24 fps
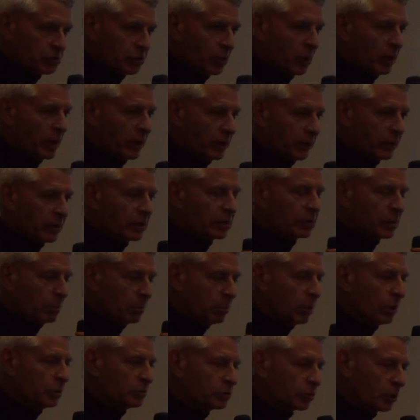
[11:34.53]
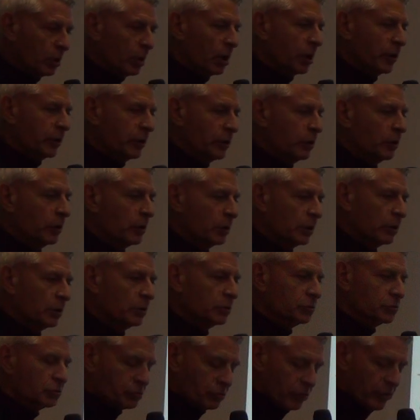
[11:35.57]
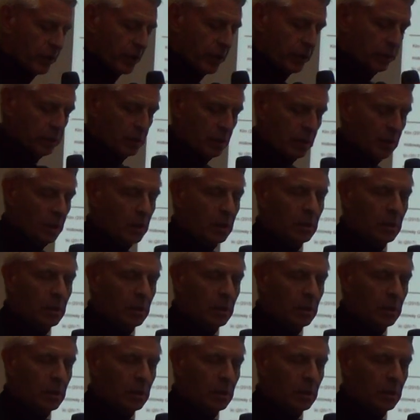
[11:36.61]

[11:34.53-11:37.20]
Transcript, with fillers: So I think the punchline here is that,